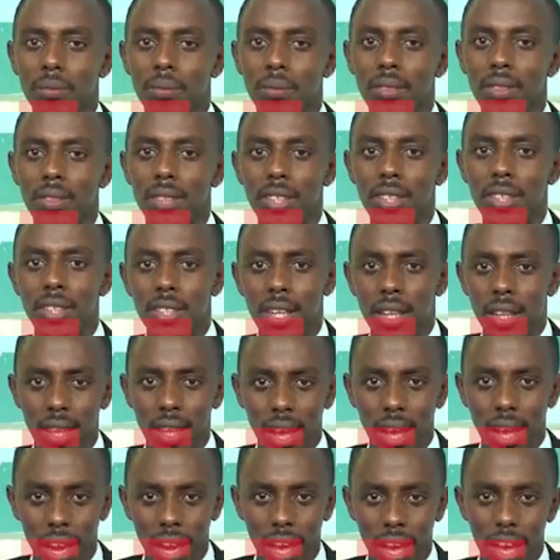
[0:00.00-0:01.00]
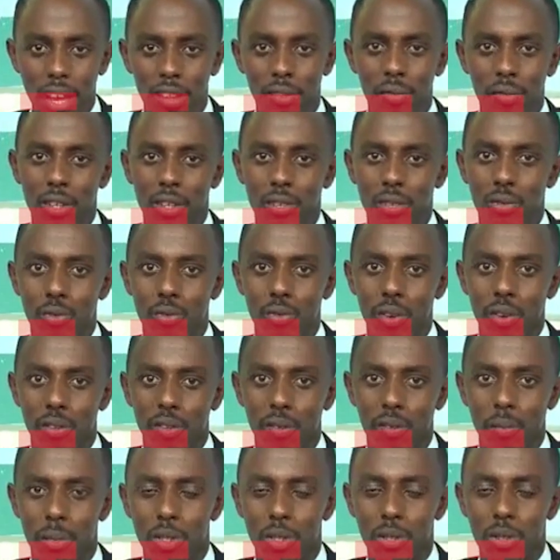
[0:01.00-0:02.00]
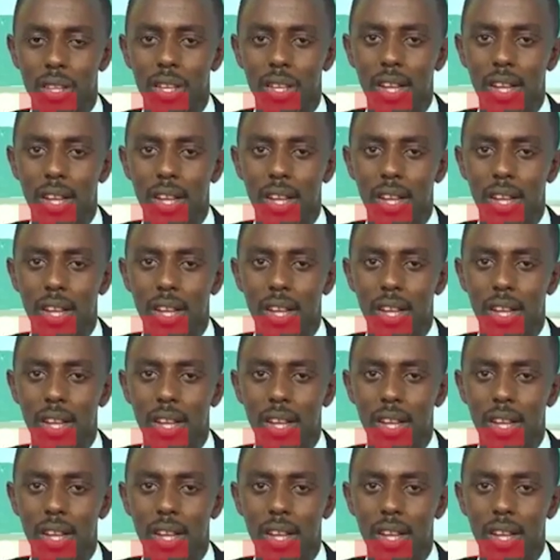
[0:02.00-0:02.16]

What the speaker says: It had the Alliance for National Transformation.